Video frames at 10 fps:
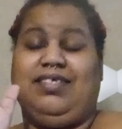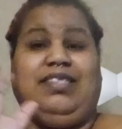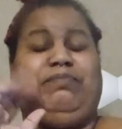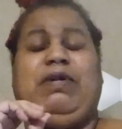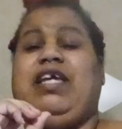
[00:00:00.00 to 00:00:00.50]

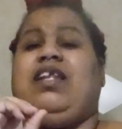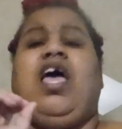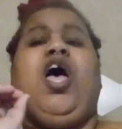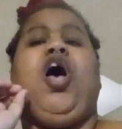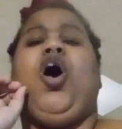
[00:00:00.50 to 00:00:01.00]
It's been
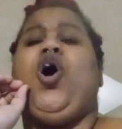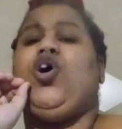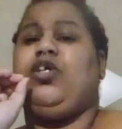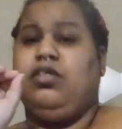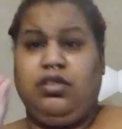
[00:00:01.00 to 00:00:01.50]

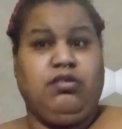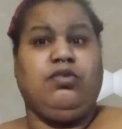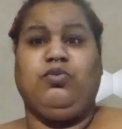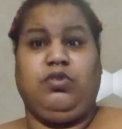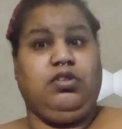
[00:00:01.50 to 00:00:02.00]

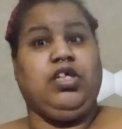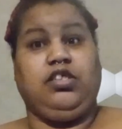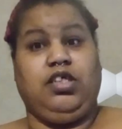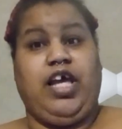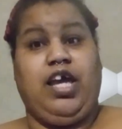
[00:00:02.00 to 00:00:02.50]
such
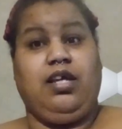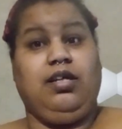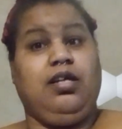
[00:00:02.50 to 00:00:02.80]
a day.